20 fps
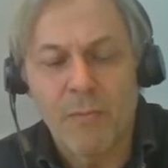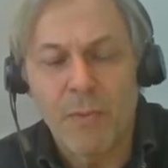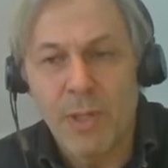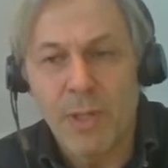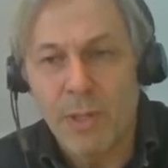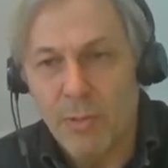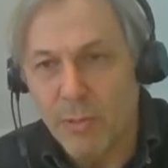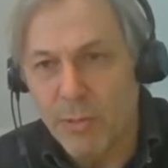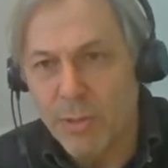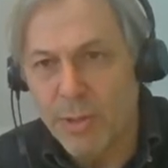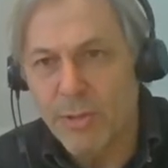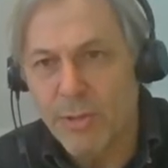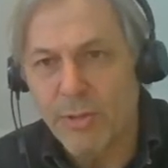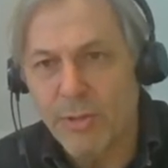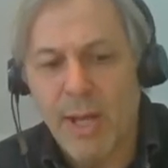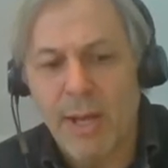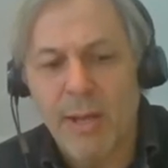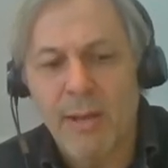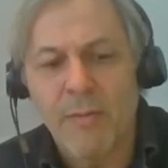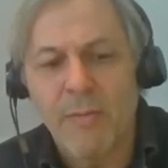in
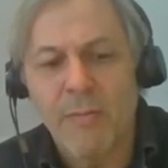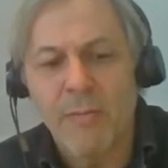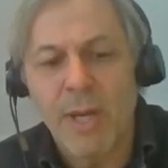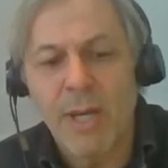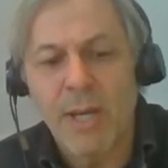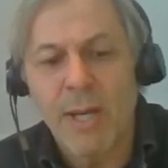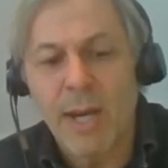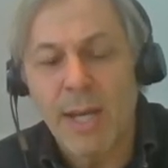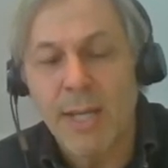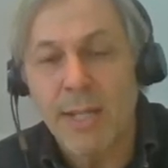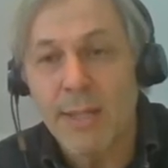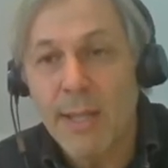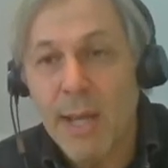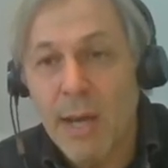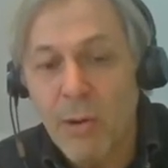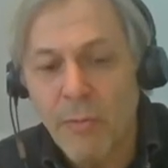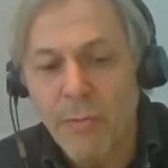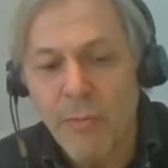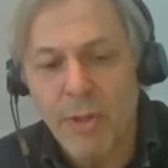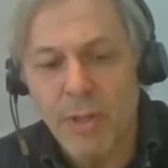Austria, where I
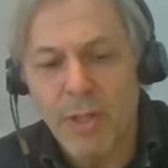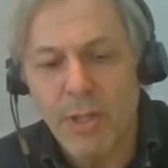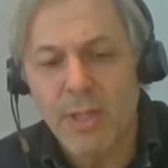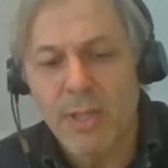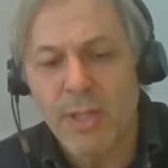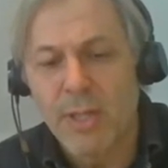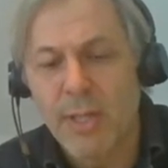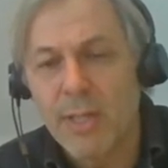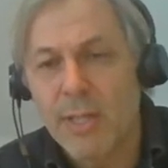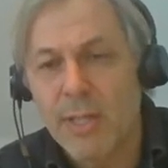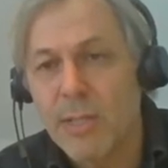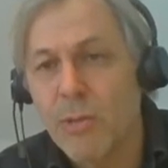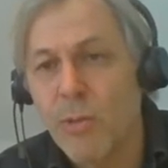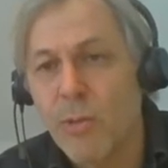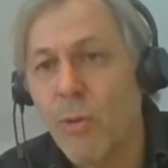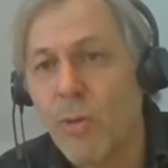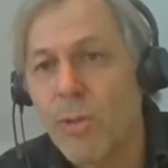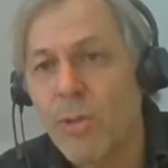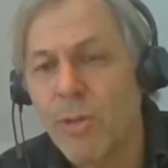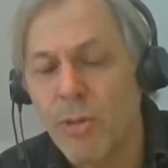now work, is
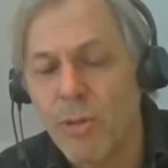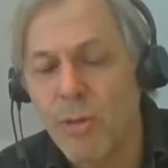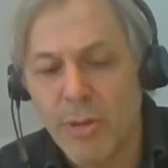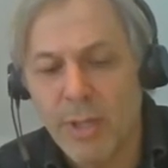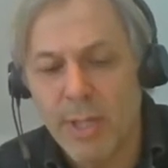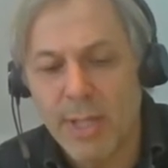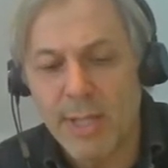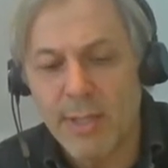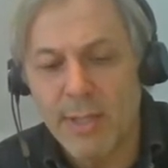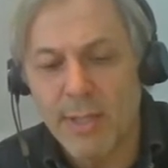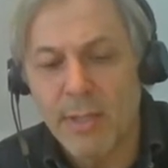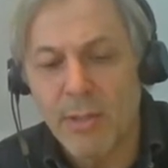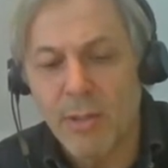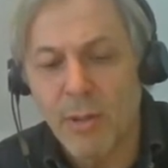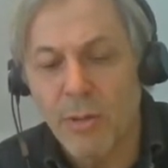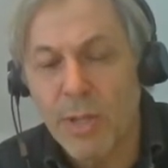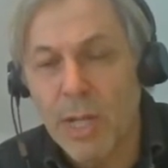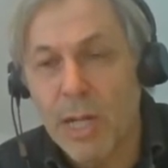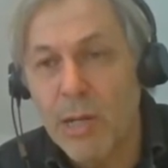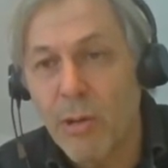also located
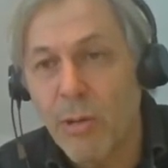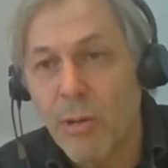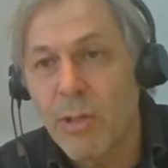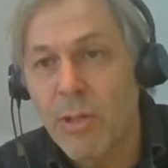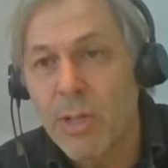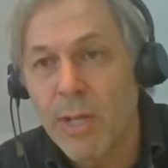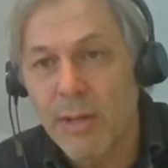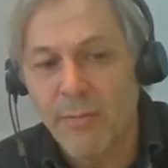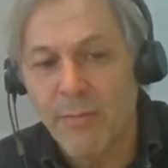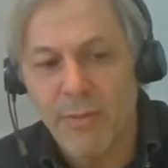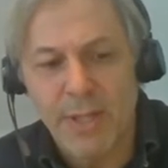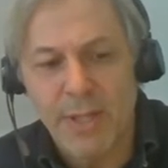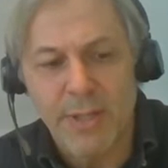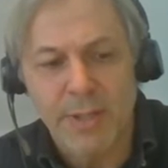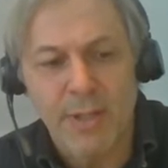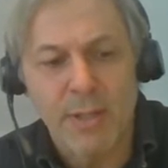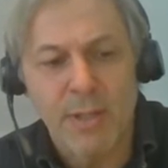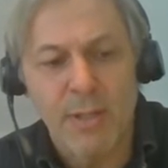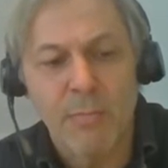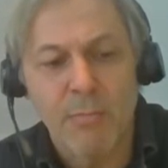on a long
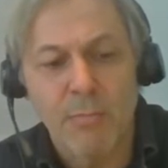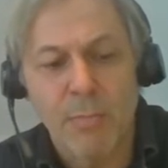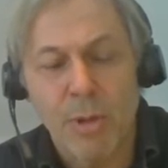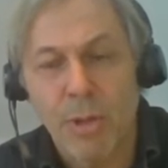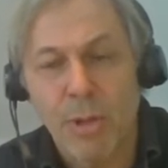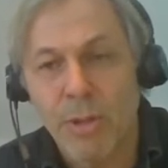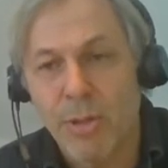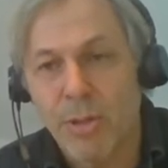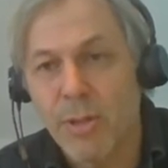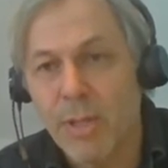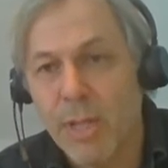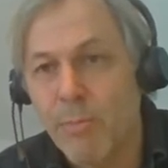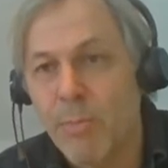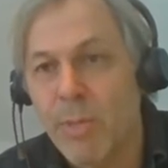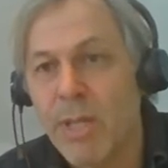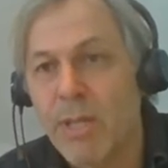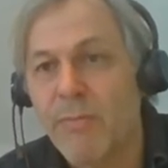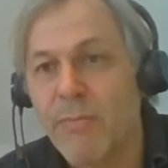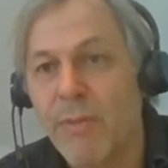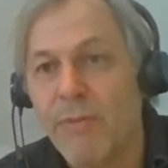conflicted border,
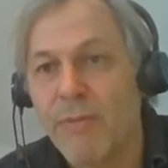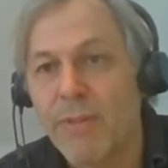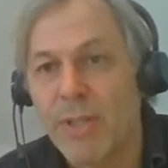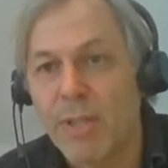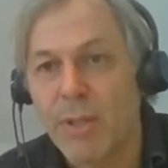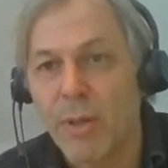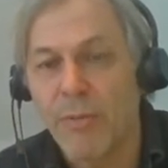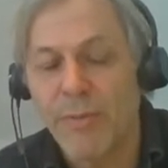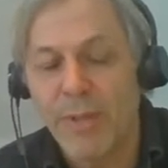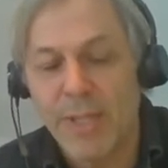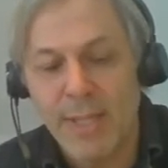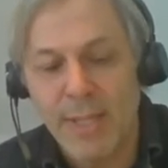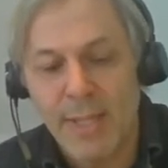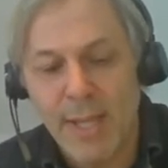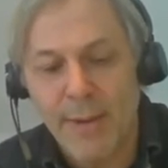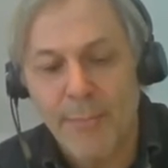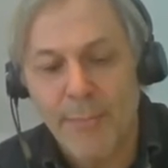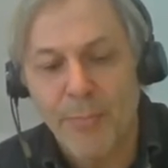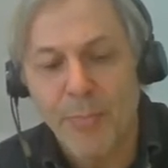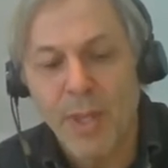namely with
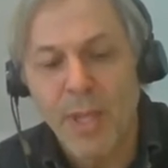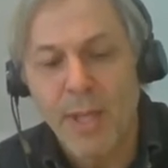Slovenia.